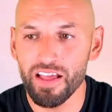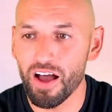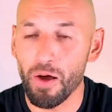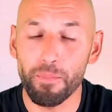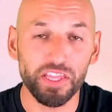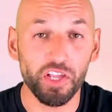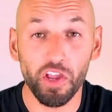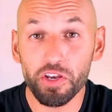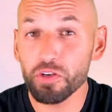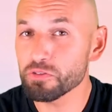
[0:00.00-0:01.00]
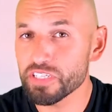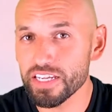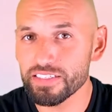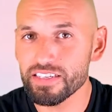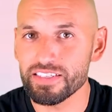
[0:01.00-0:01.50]
Uh, but the good news
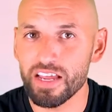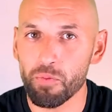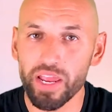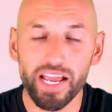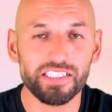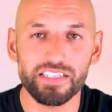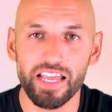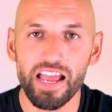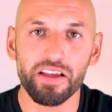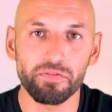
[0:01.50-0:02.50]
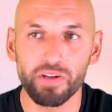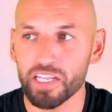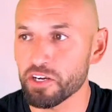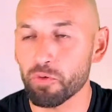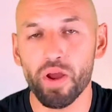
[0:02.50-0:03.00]
is, is that we actually have
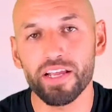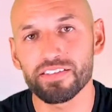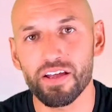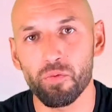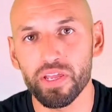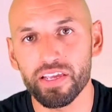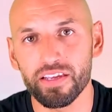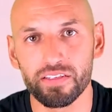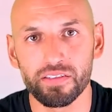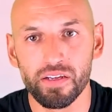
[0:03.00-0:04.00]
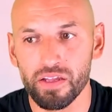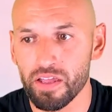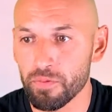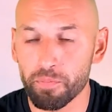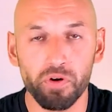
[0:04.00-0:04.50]
clear ways that we can
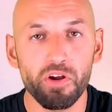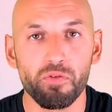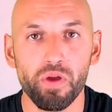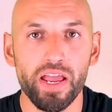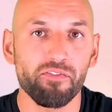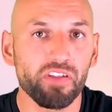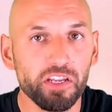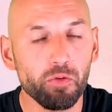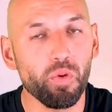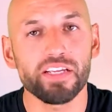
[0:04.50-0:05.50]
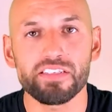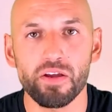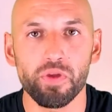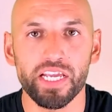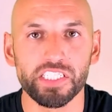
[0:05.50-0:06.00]
improve. We have clear ways that
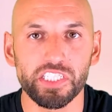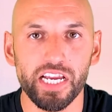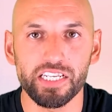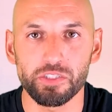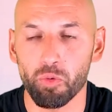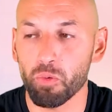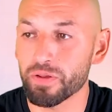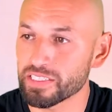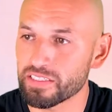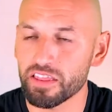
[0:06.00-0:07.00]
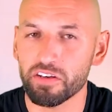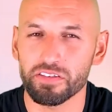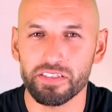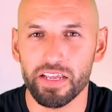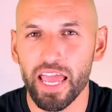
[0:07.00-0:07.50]
we can change where we can sit there and
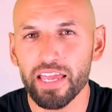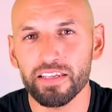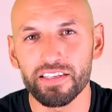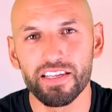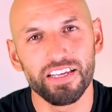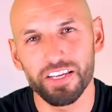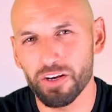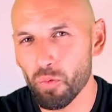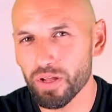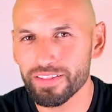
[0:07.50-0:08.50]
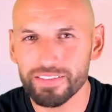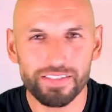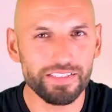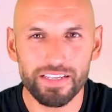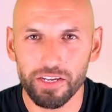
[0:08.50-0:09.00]
say, hey, you know what? This
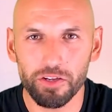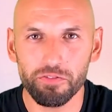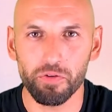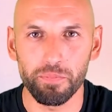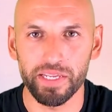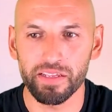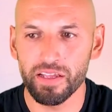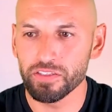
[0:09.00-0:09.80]
isn't good for me.